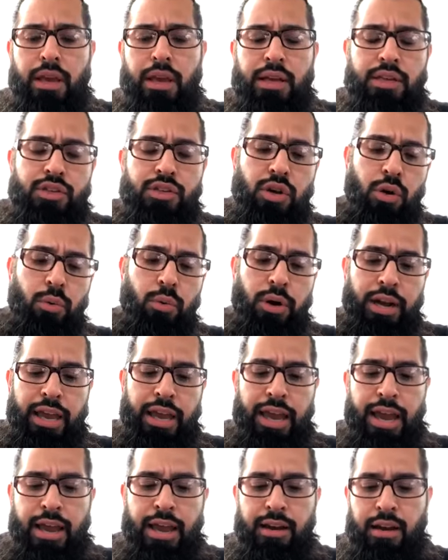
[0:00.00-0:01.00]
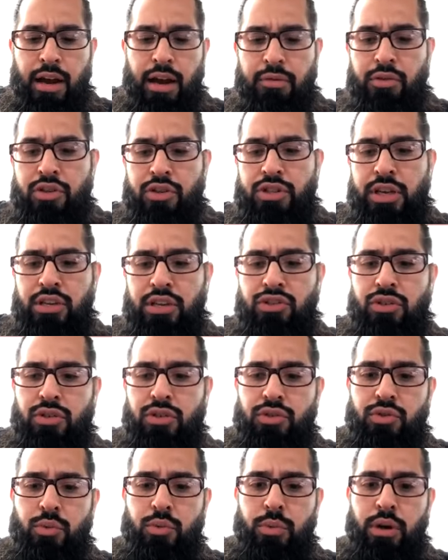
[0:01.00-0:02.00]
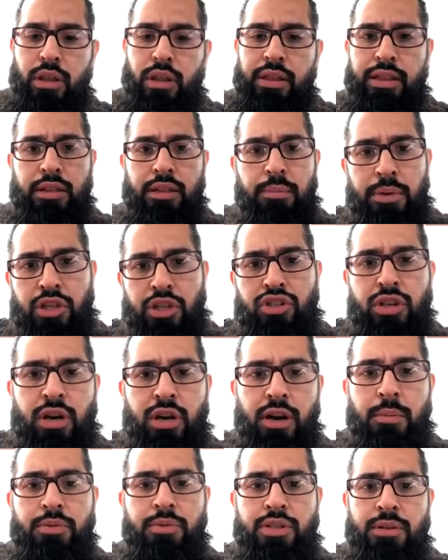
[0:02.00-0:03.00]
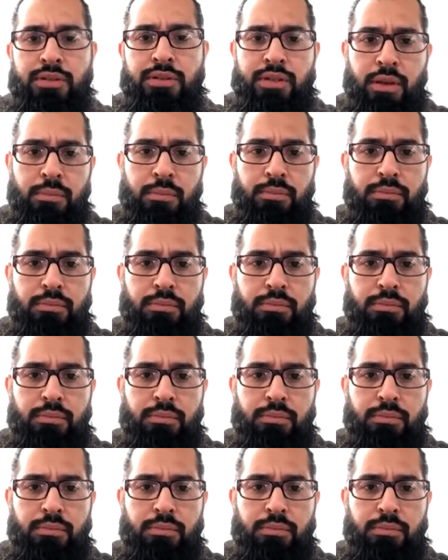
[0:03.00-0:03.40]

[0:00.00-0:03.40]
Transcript: So when I had conversations with like the bishops and some